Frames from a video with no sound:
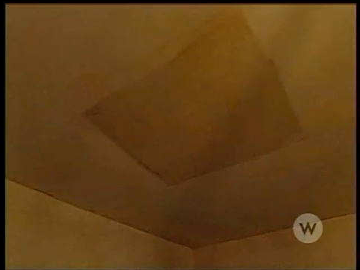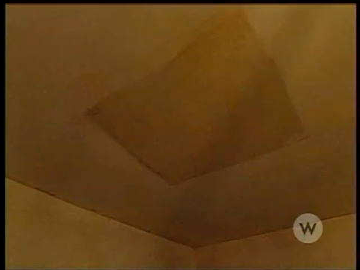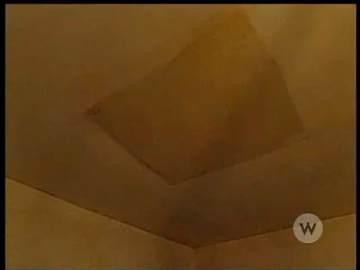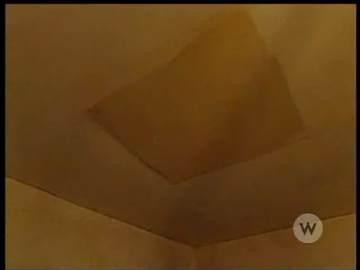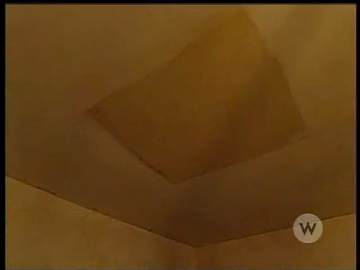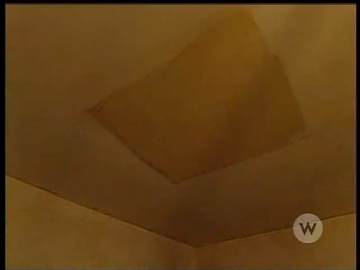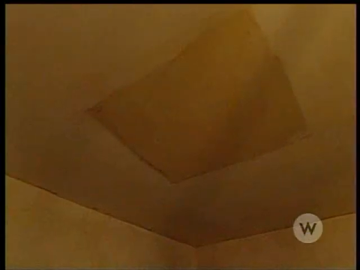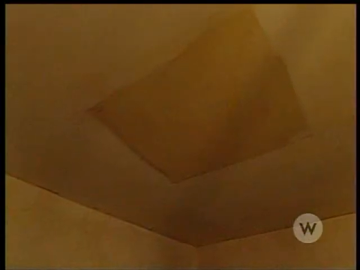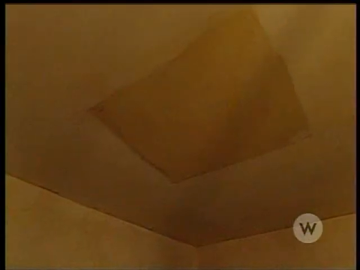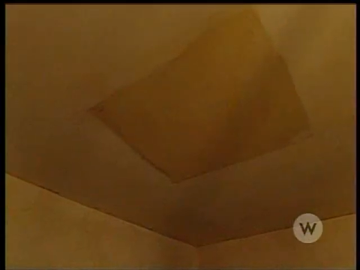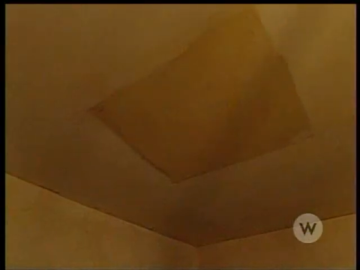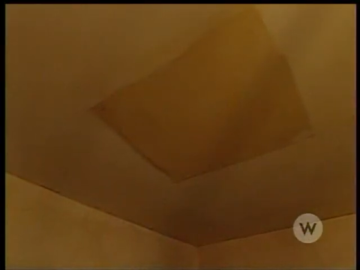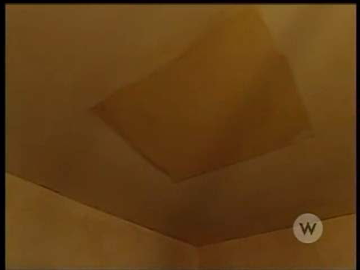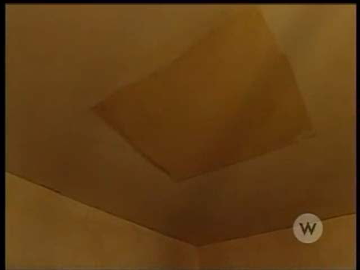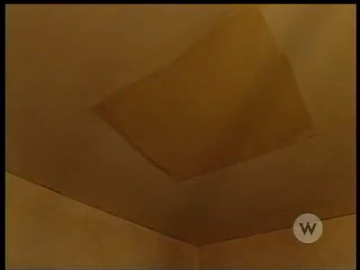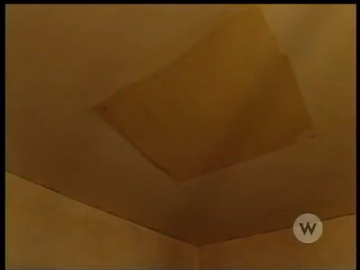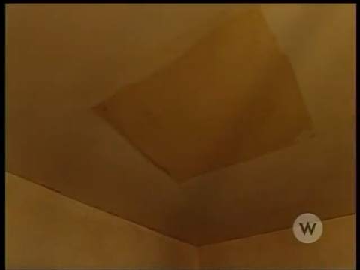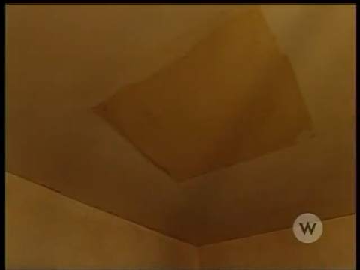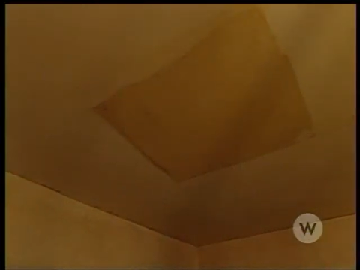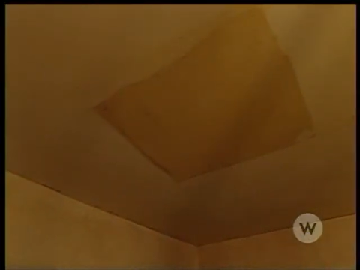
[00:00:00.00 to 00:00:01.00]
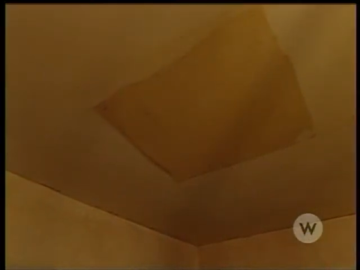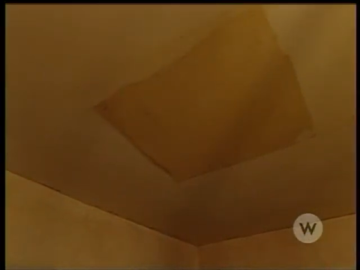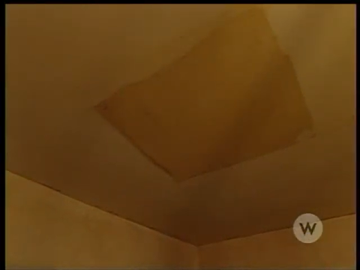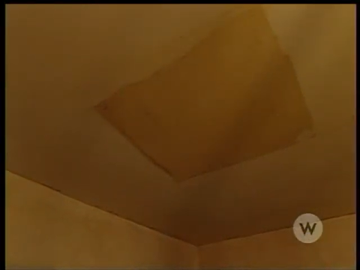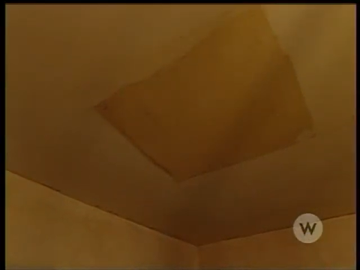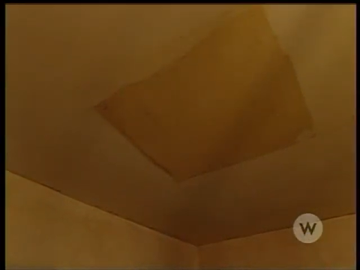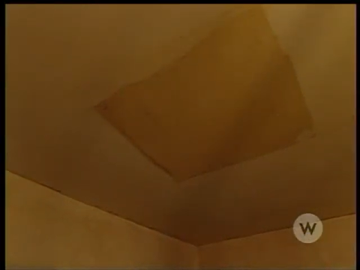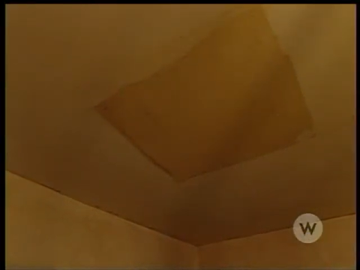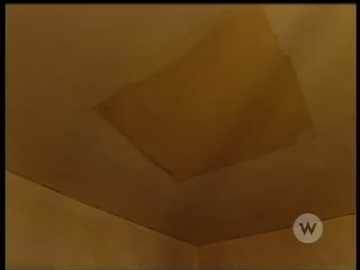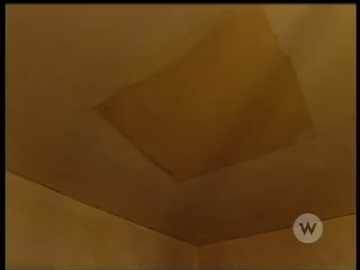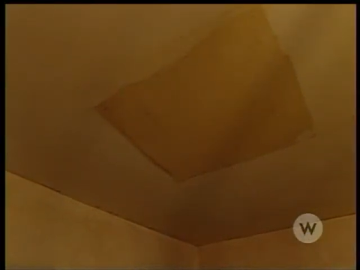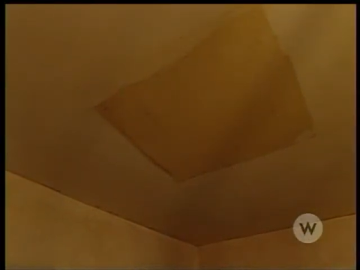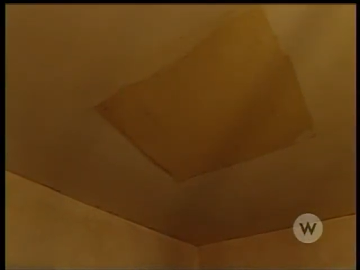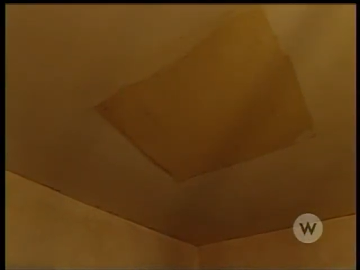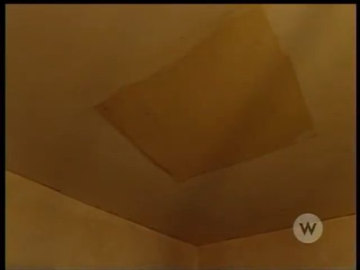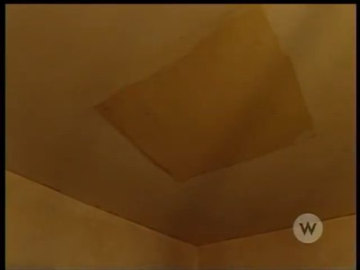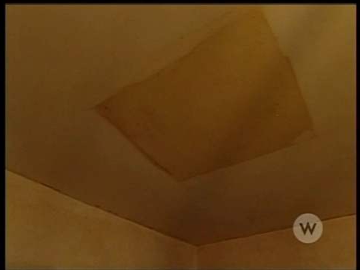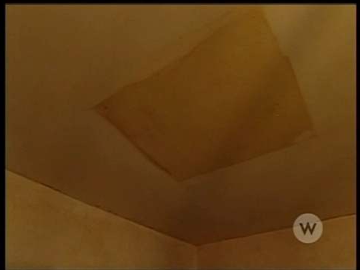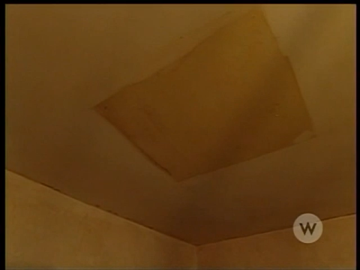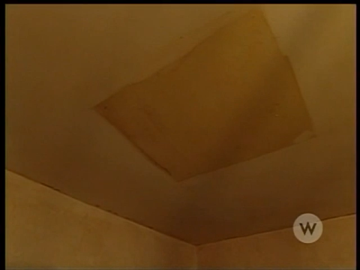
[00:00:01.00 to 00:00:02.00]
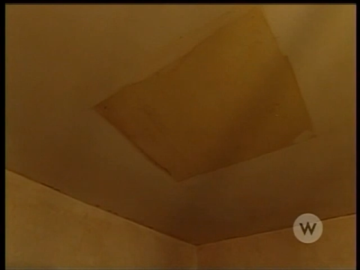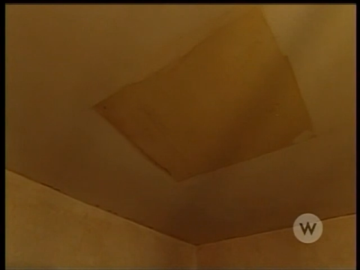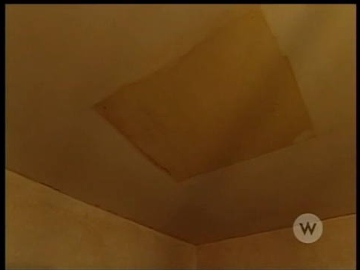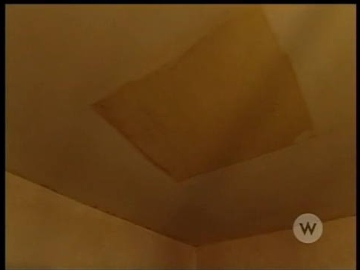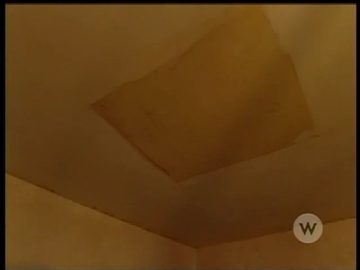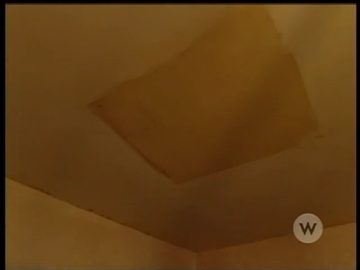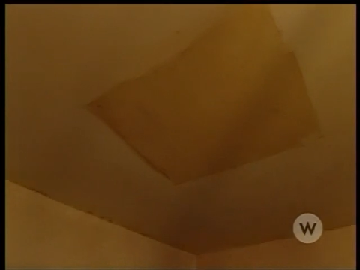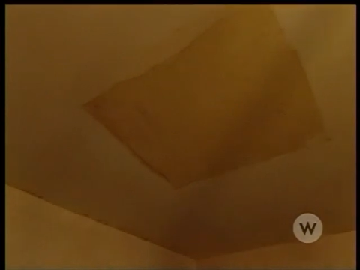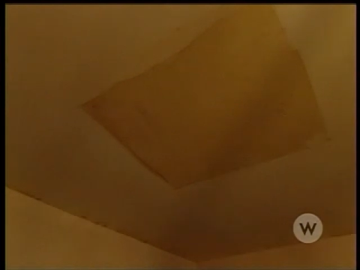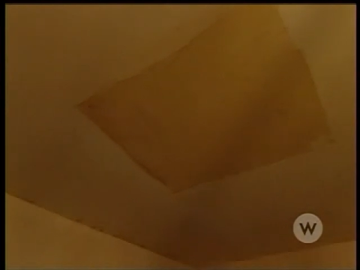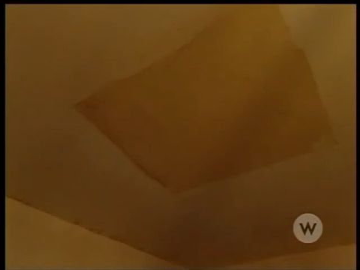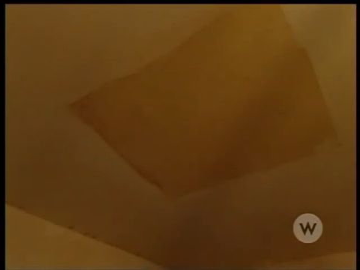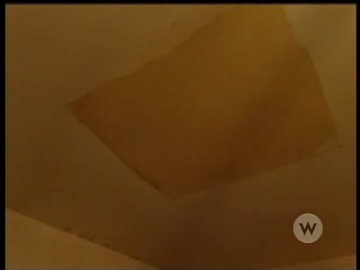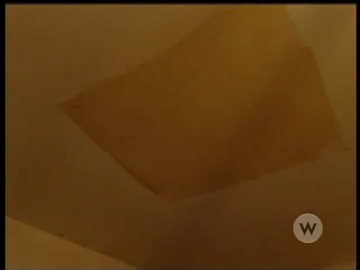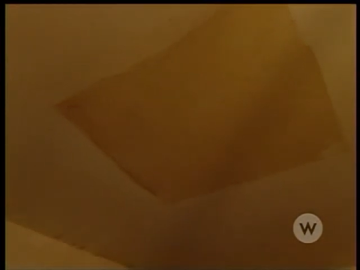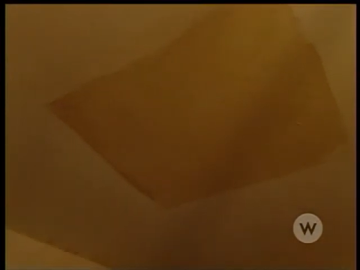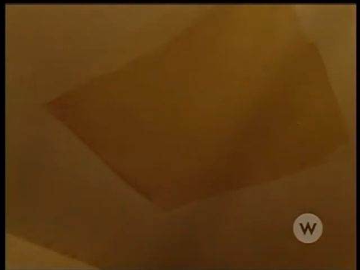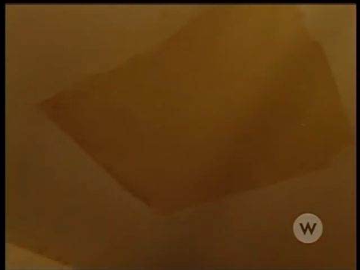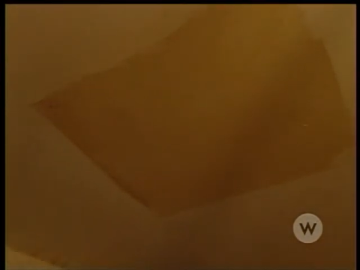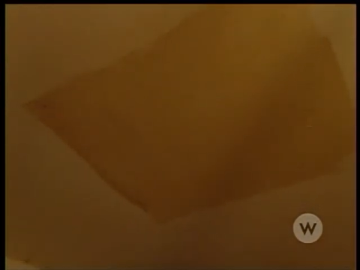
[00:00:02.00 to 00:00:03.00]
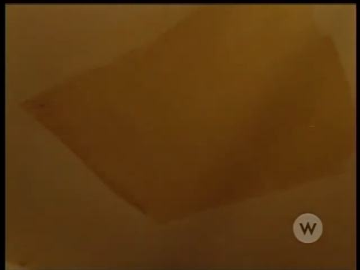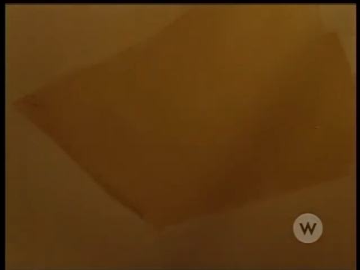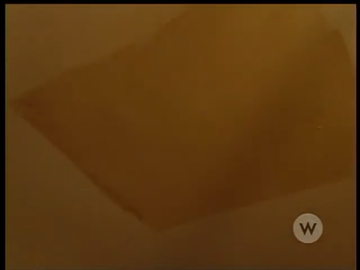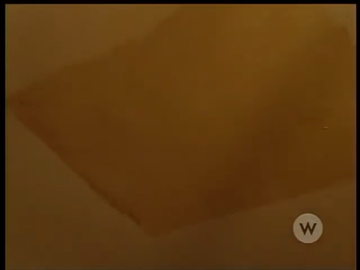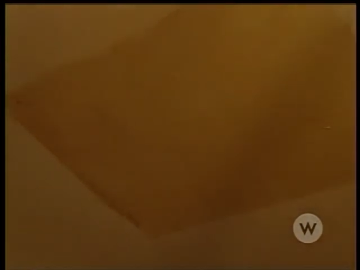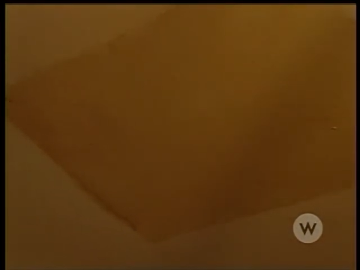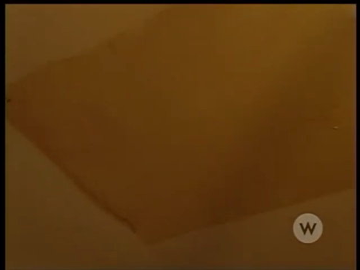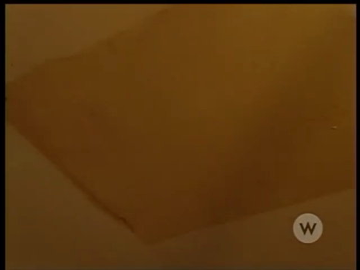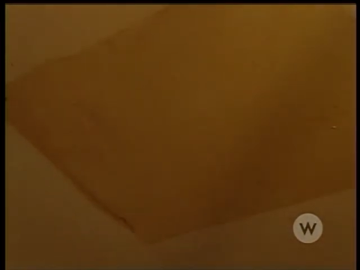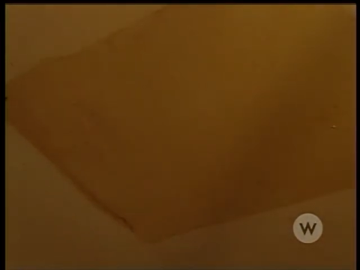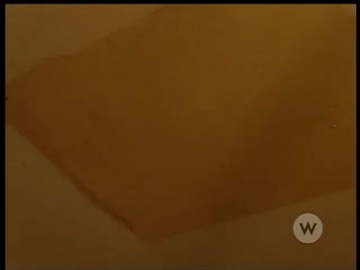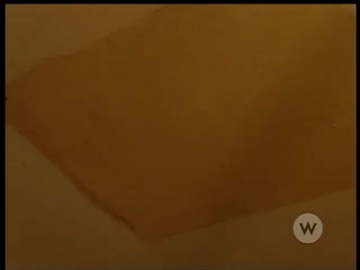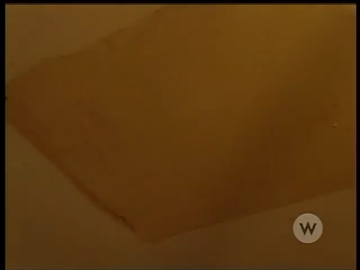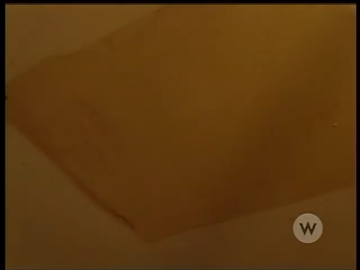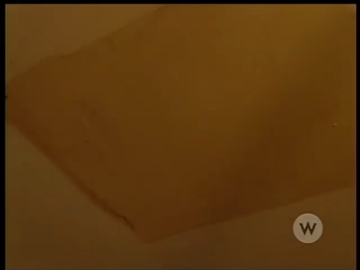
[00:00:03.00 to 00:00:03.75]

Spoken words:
Nobody's mouth can be seen.